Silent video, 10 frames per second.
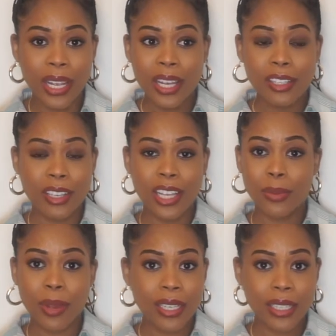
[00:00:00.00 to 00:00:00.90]
So that's
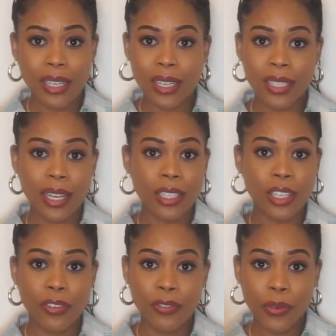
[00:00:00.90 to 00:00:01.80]
what I did. I
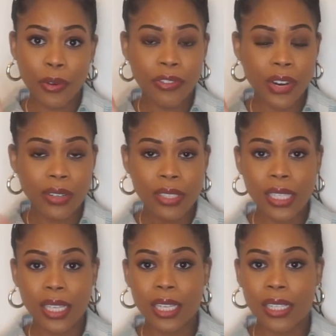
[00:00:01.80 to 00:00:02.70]
selected 4
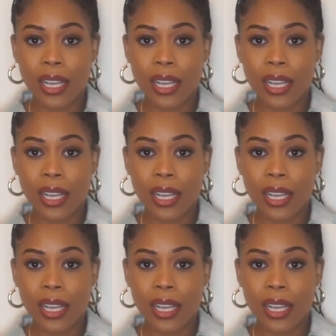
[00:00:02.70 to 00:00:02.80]
fragrances